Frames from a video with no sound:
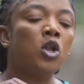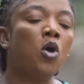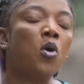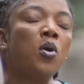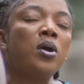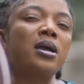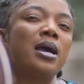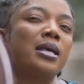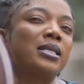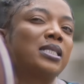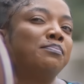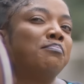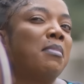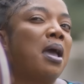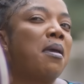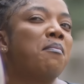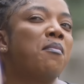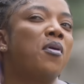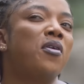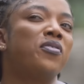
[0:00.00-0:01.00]
long as
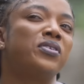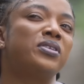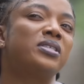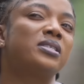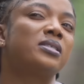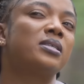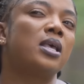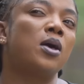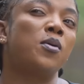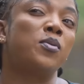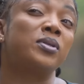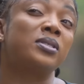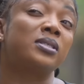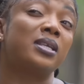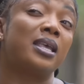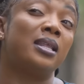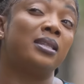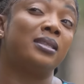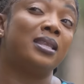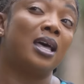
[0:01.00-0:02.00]
my mother sells
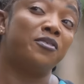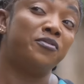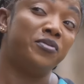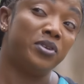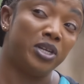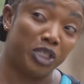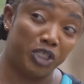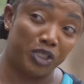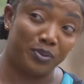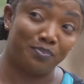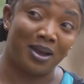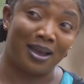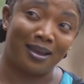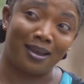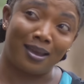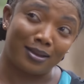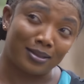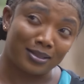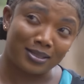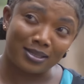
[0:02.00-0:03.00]
in that rich
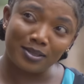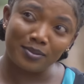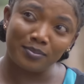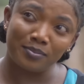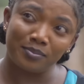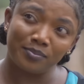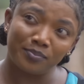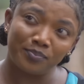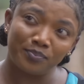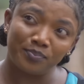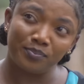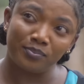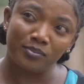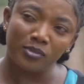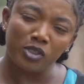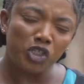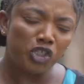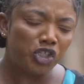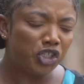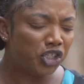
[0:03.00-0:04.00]
market,
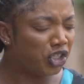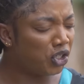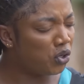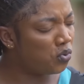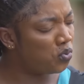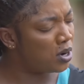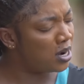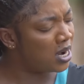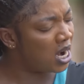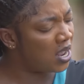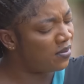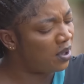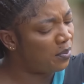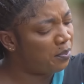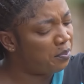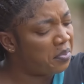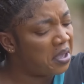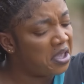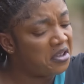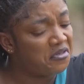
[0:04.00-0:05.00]
she will never
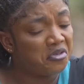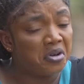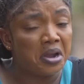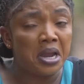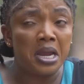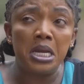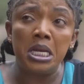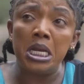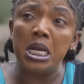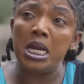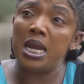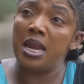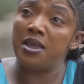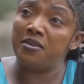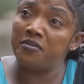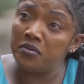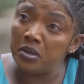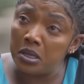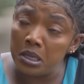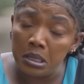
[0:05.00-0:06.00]
pay for any
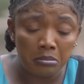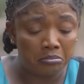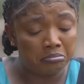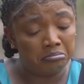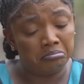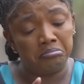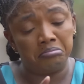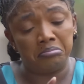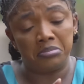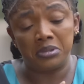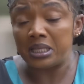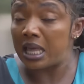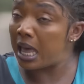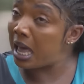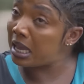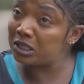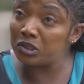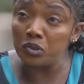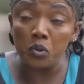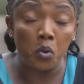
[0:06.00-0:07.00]
levy,
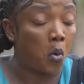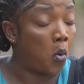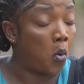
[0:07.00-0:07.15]
tax,